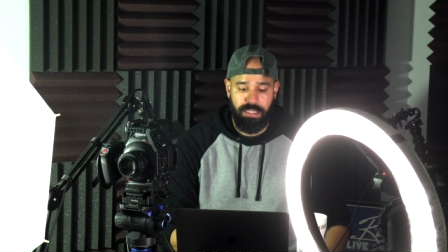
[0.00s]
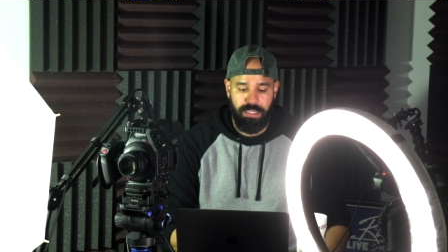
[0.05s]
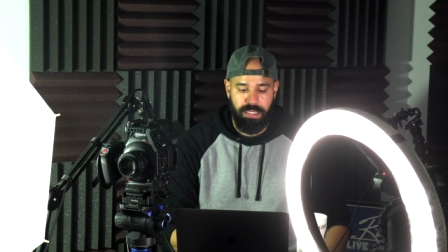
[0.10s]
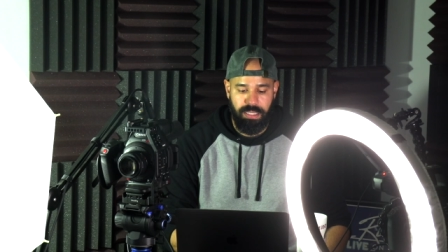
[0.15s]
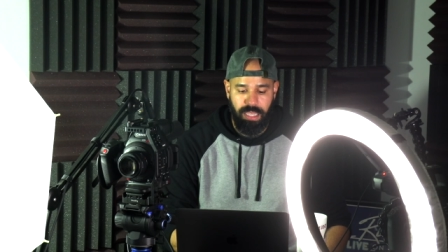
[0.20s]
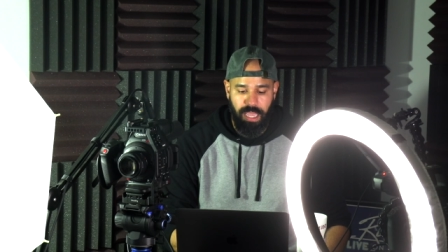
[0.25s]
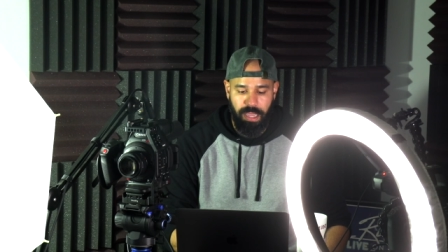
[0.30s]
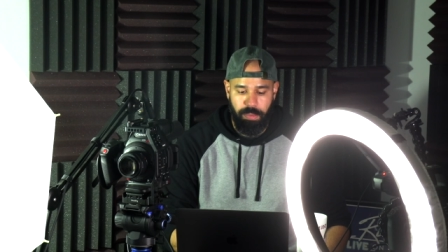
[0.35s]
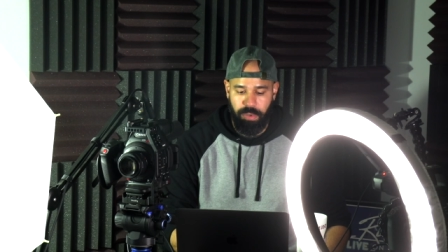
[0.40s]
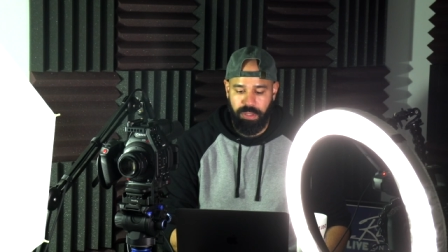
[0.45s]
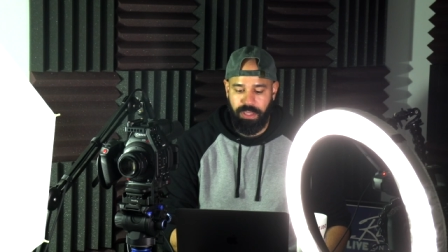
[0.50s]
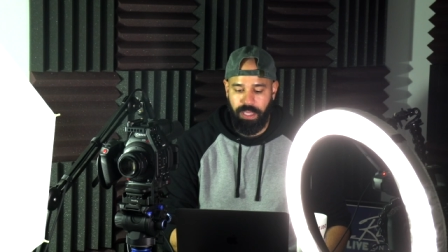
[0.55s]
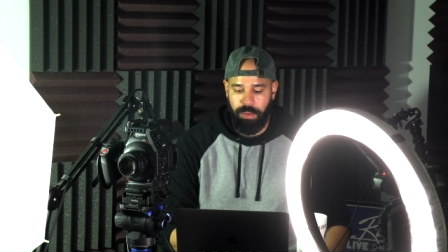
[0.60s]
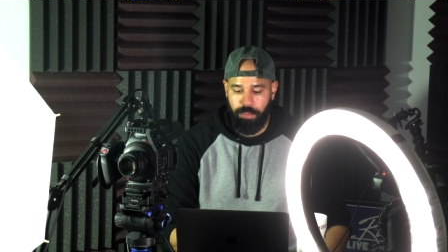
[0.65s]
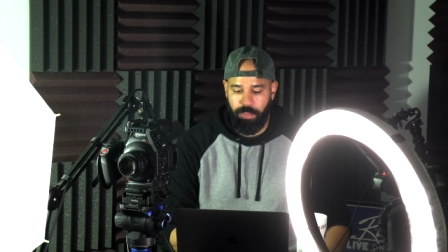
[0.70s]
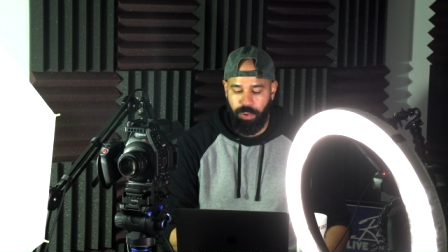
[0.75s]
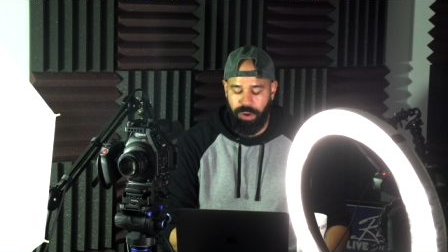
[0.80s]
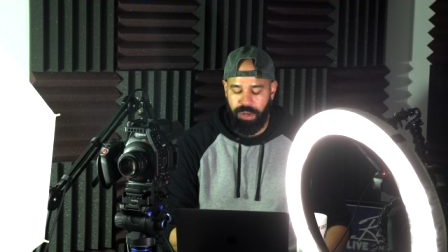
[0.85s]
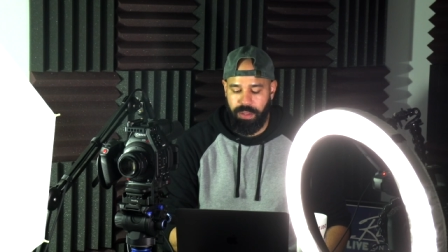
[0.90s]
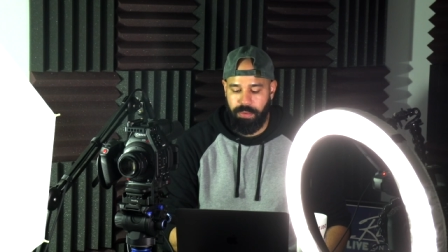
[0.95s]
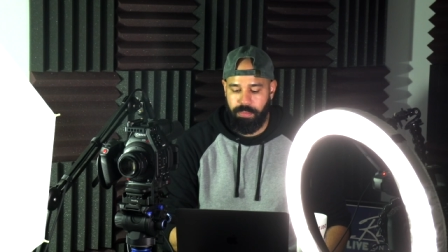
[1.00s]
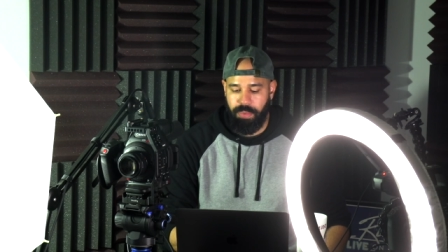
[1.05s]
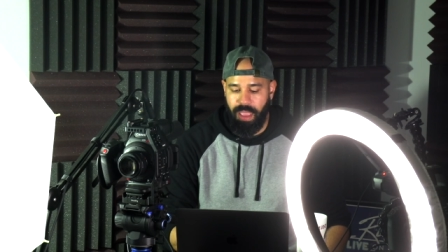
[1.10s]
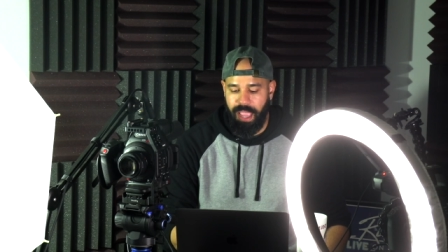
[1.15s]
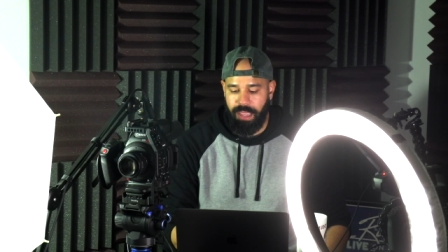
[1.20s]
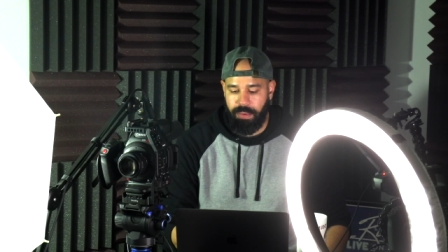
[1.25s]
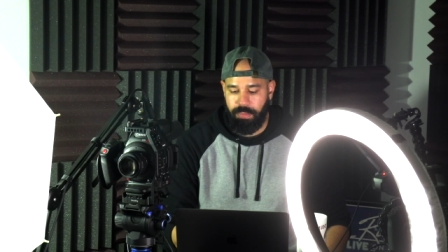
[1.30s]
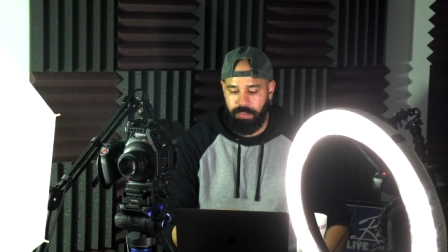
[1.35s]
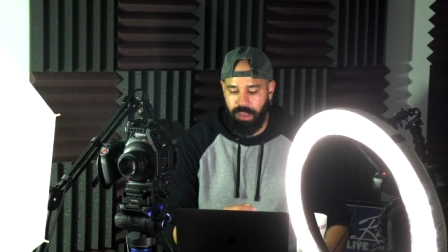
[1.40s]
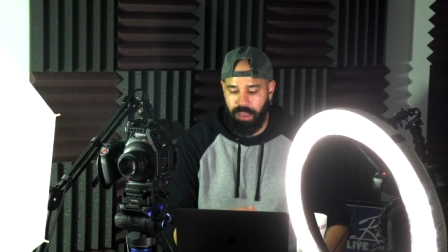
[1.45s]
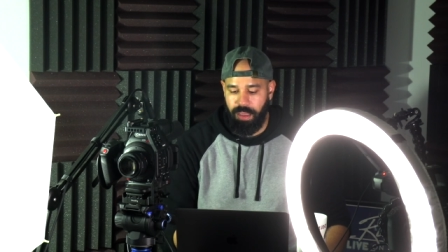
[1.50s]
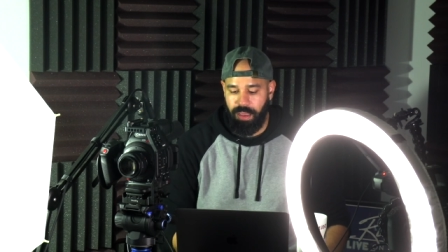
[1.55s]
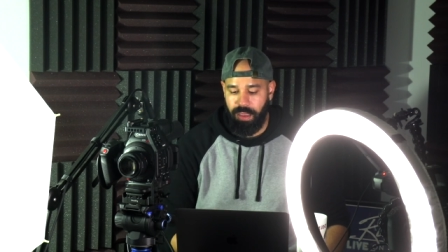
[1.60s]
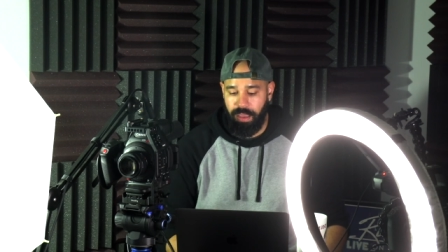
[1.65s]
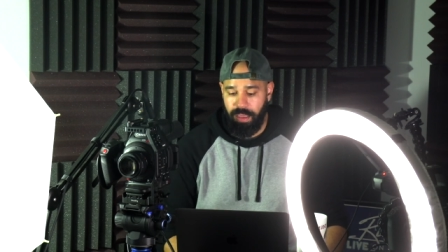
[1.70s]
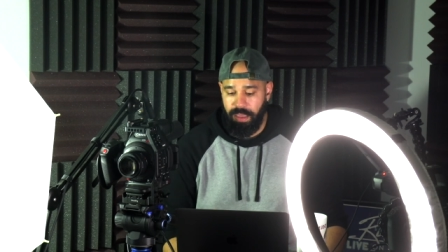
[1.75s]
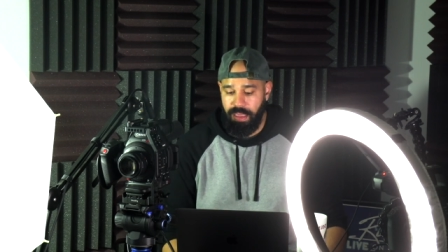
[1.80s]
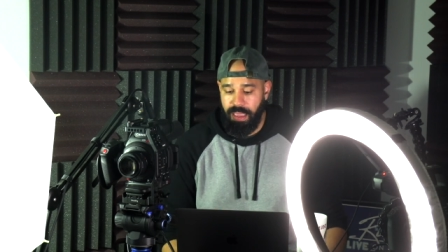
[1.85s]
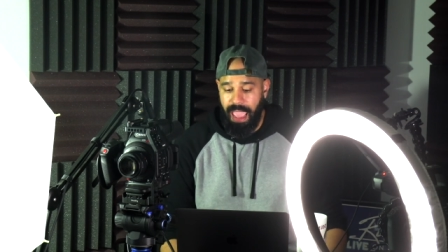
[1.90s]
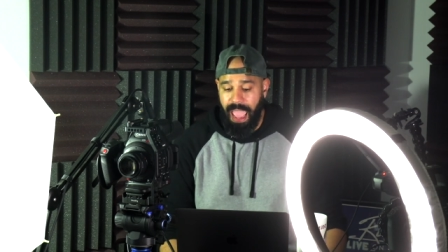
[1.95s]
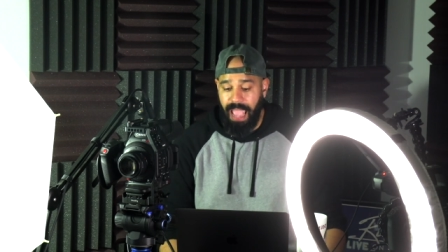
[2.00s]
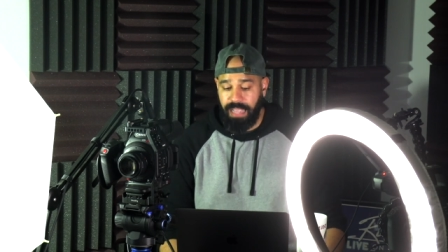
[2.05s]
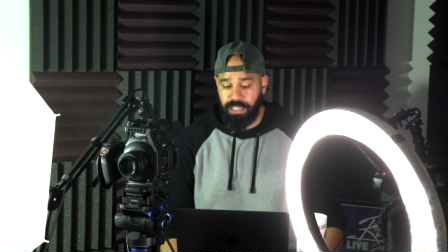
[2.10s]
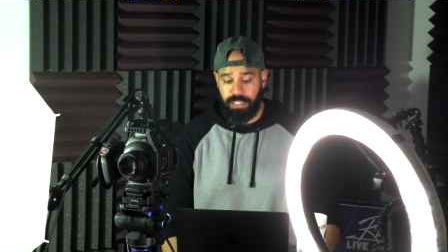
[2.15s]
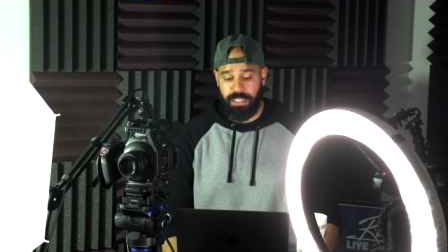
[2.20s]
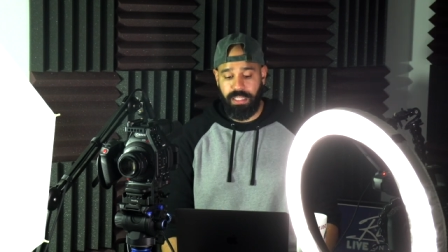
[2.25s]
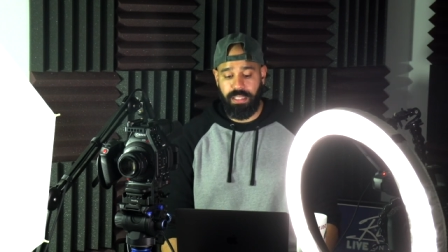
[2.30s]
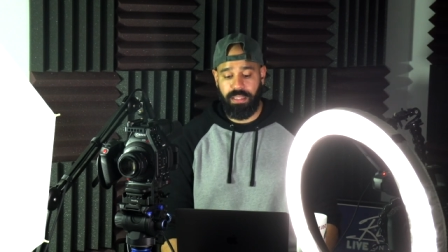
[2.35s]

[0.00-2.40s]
say, but they're bringing it back. Actually,